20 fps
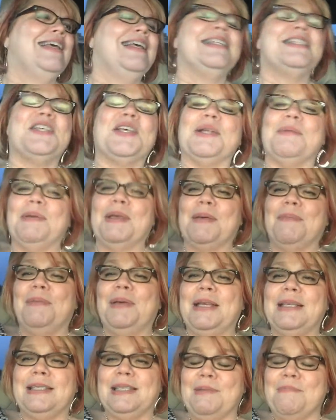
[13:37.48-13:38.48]
It's going to be a
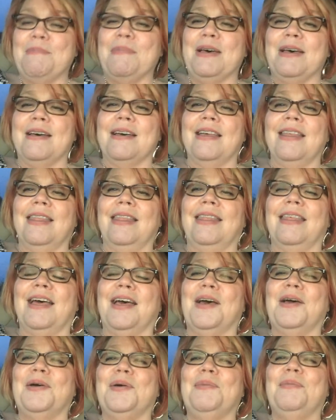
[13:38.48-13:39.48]
busy month,
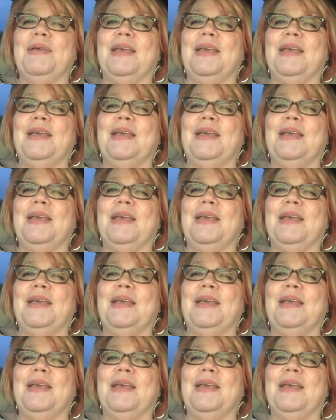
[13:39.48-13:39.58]
though,